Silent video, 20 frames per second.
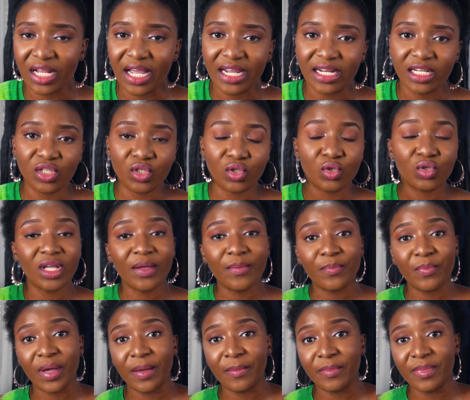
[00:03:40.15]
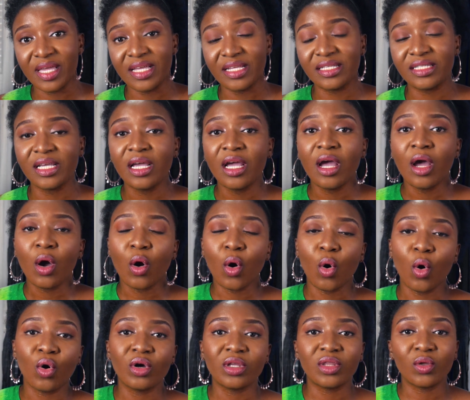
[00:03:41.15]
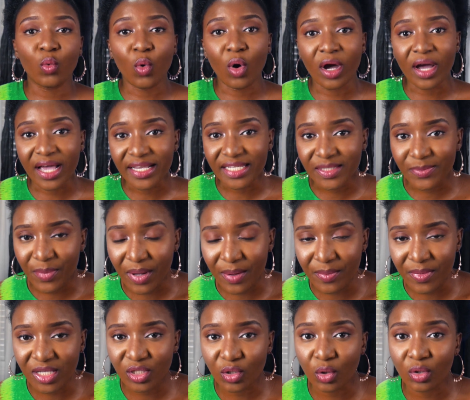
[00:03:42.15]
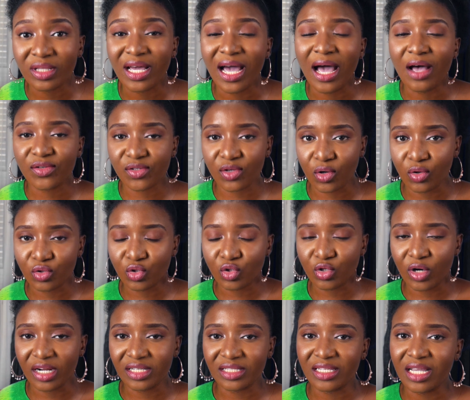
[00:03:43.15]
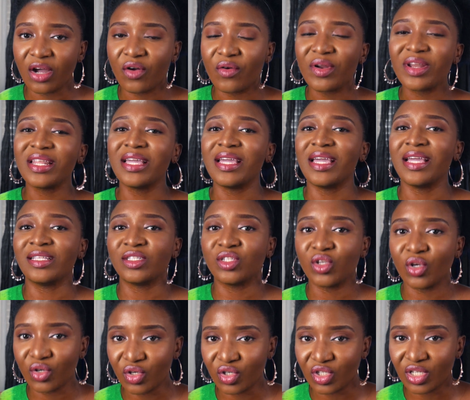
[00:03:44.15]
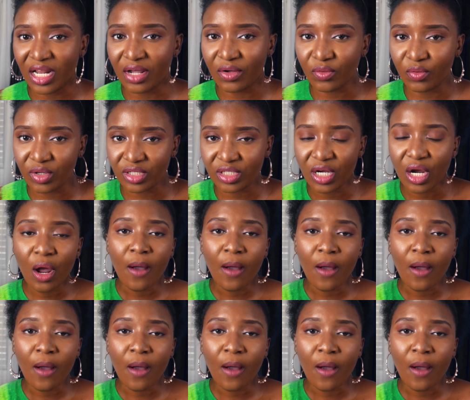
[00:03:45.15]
like the student permit or the worker's permit or the house contract. They're already in Turkish language.